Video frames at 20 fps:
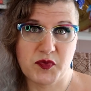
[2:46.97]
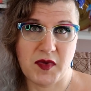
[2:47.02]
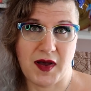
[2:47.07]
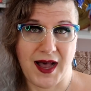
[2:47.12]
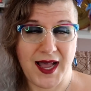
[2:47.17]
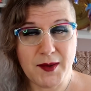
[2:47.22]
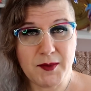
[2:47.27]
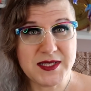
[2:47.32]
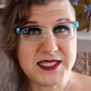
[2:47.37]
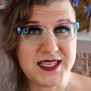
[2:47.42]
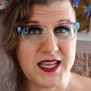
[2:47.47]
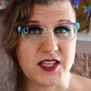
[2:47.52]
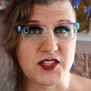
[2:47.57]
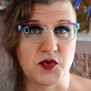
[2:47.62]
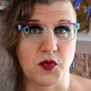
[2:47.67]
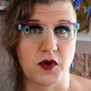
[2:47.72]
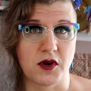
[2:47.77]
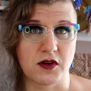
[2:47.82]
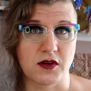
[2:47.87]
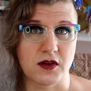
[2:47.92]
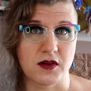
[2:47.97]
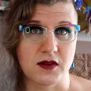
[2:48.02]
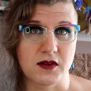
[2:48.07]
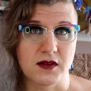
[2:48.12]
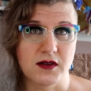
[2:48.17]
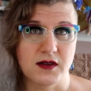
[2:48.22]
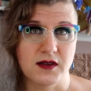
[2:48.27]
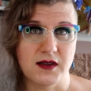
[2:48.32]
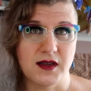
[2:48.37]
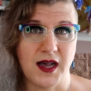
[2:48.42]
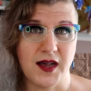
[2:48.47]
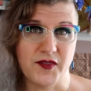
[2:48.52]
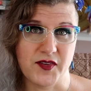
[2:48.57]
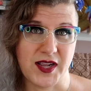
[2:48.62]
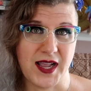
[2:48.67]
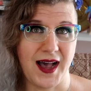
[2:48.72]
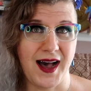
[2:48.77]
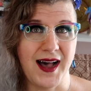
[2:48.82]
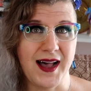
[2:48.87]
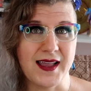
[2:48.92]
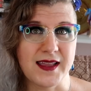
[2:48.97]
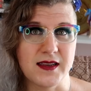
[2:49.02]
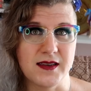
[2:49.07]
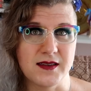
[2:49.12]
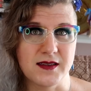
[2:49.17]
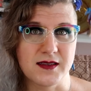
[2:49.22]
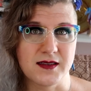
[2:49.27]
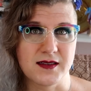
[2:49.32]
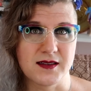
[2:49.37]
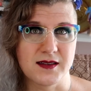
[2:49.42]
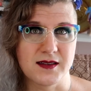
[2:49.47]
I'm a sex worker of a kind.